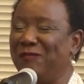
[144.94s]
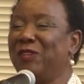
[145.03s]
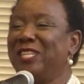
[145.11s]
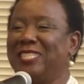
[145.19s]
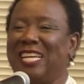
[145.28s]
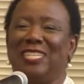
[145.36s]

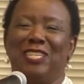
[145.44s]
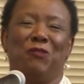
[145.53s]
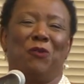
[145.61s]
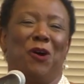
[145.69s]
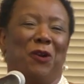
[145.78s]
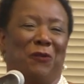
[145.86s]
Because I
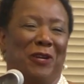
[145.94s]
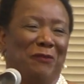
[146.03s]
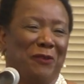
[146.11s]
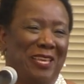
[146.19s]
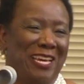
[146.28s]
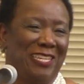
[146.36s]
did walk
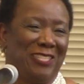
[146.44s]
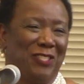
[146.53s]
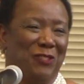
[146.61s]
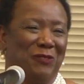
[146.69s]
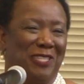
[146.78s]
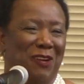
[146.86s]
around with
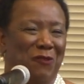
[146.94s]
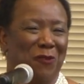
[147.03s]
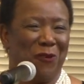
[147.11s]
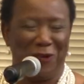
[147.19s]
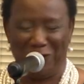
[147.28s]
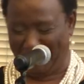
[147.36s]
attitude when I
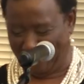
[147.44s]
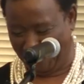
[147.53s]
wore it.